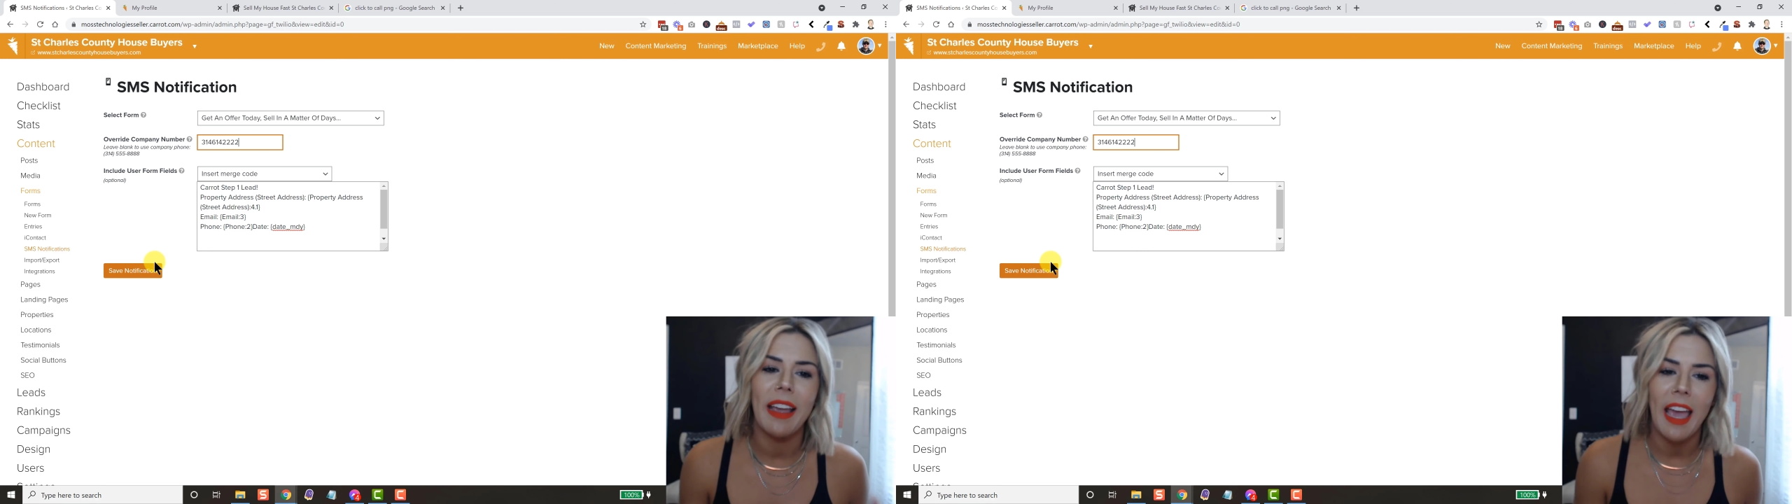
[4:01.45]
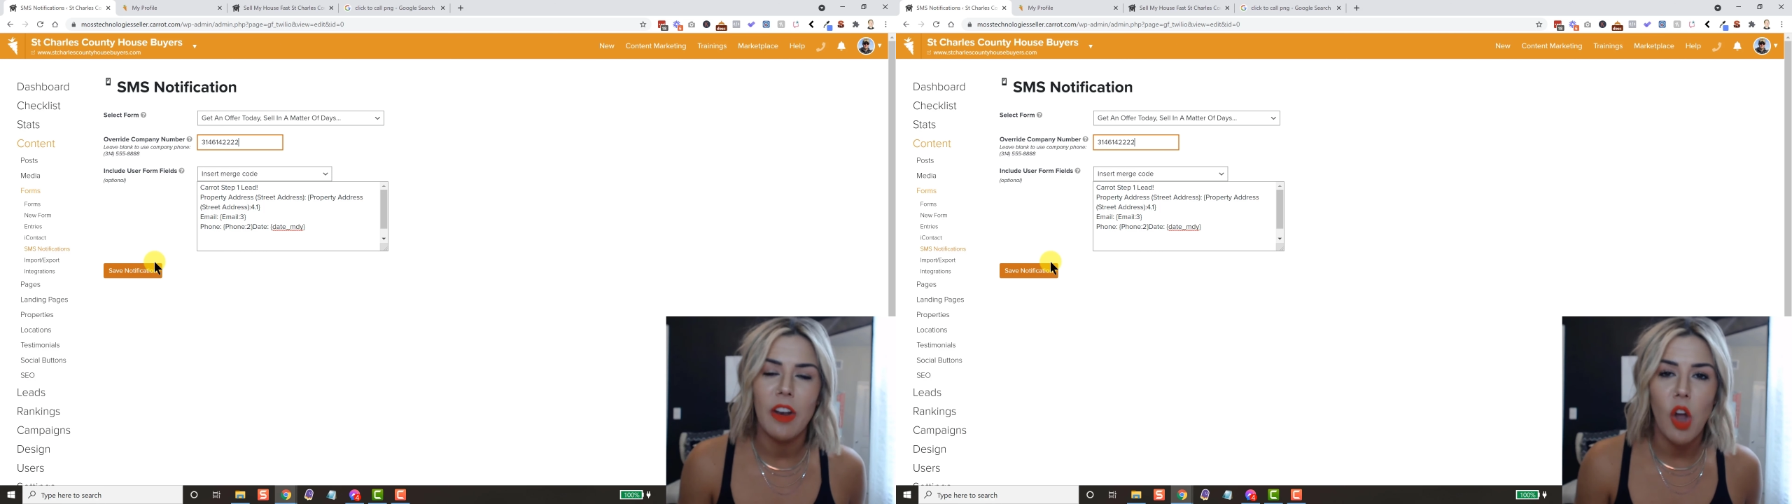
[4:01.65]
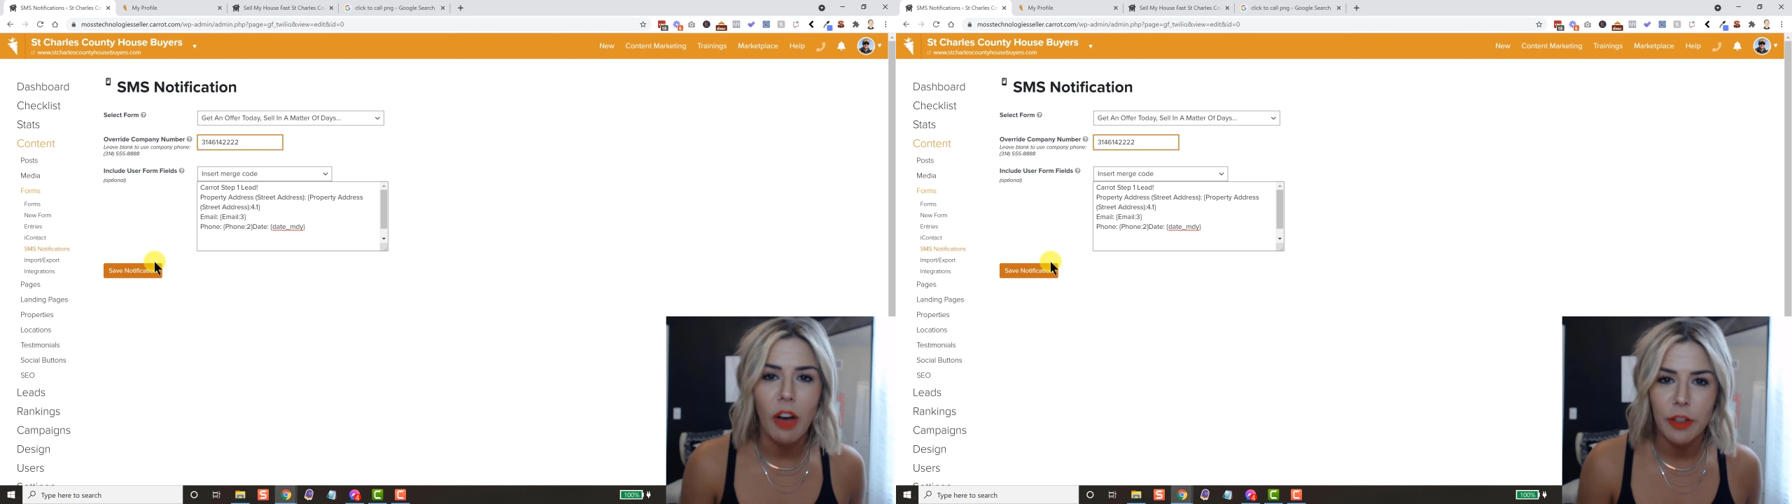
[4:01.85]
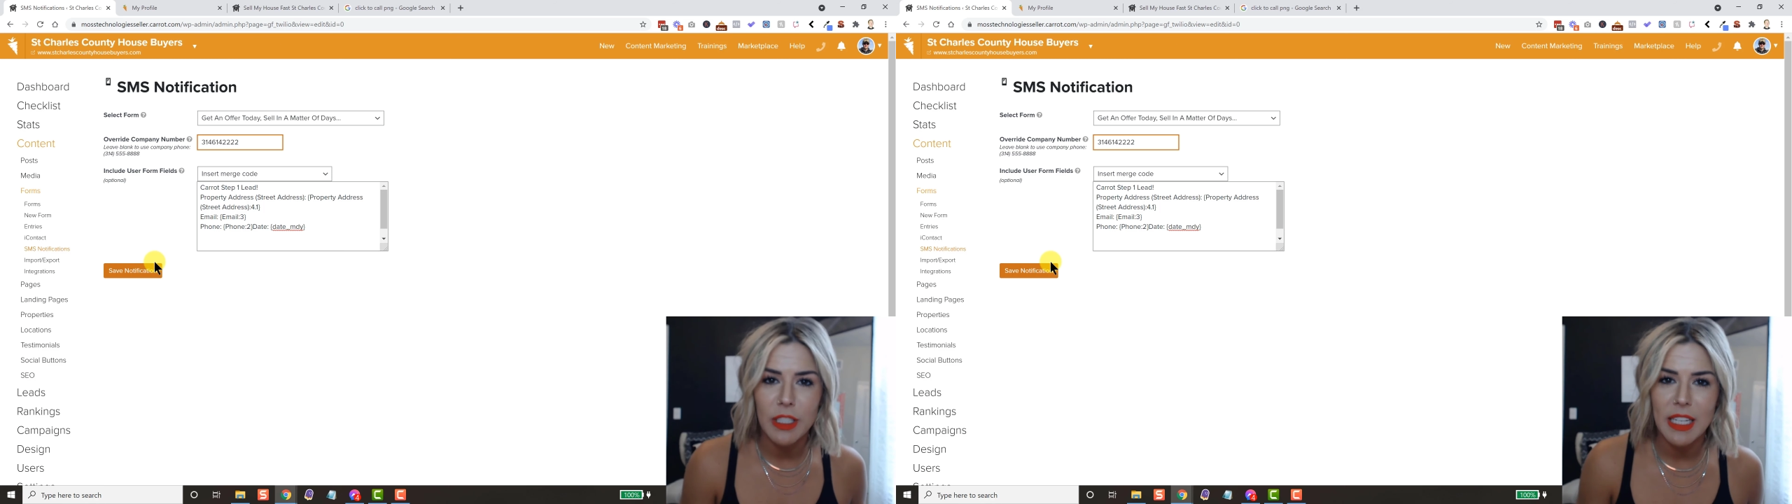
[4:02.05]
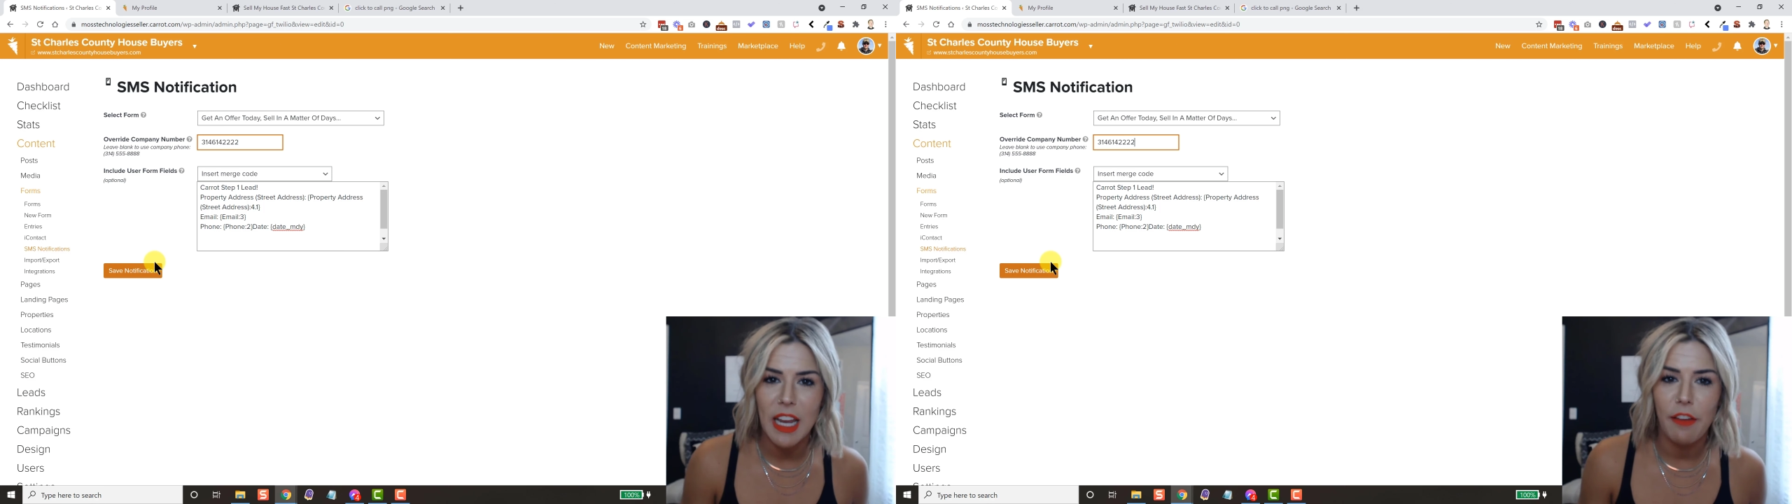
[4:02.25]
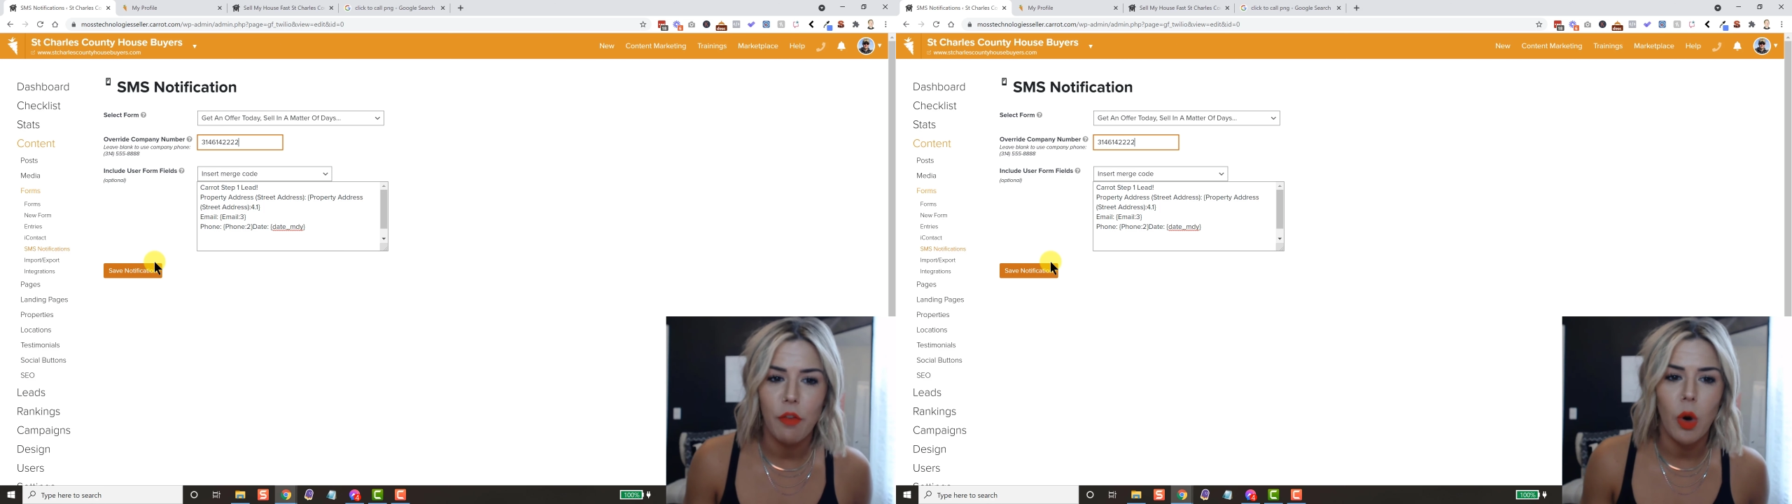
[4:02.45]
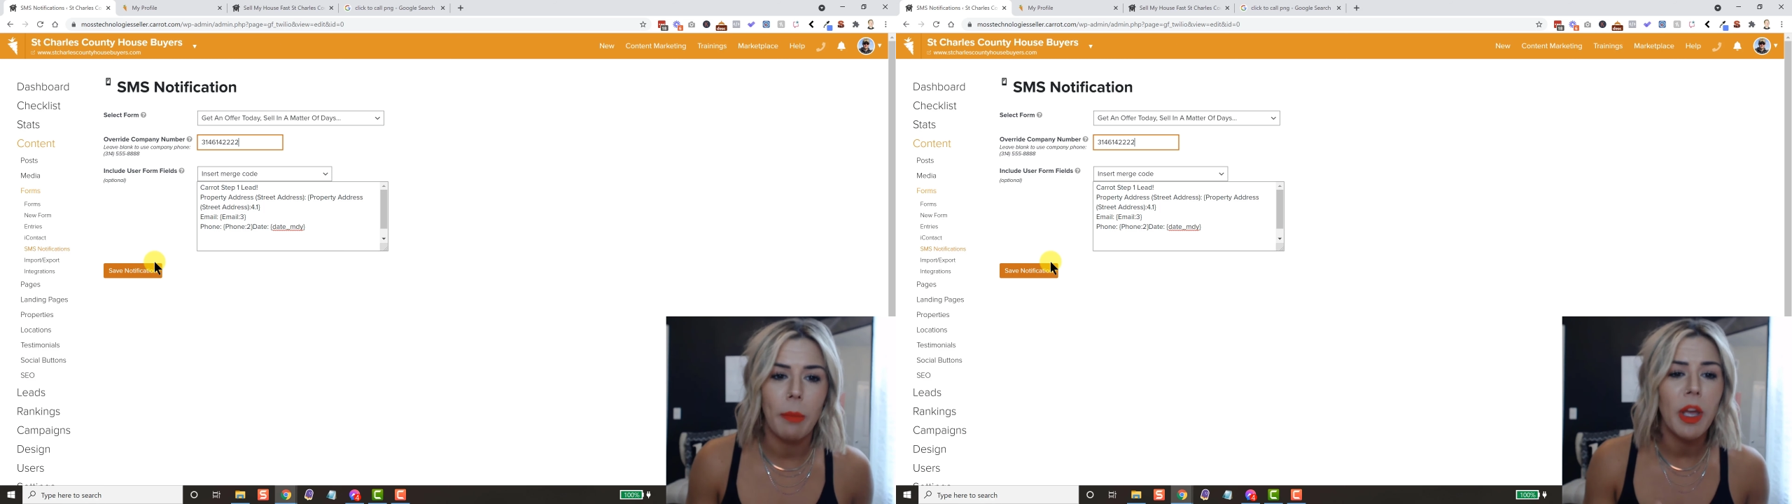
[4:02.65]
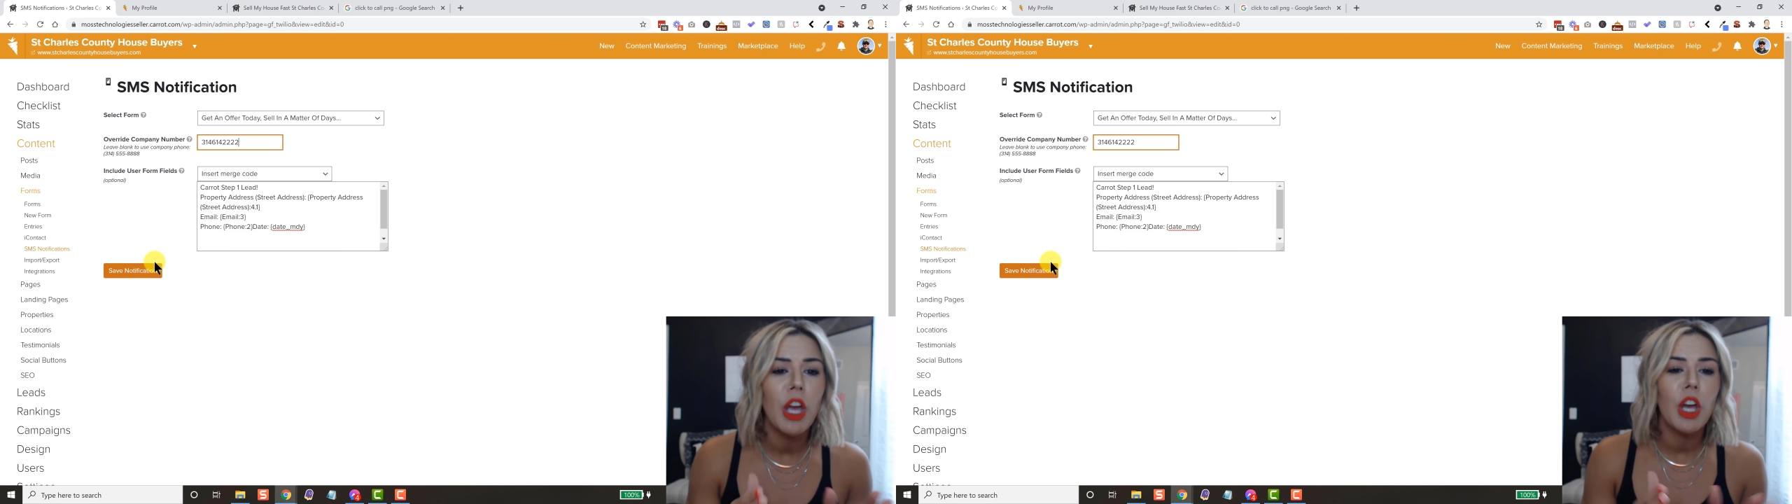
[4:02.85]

Get an Offer Today form,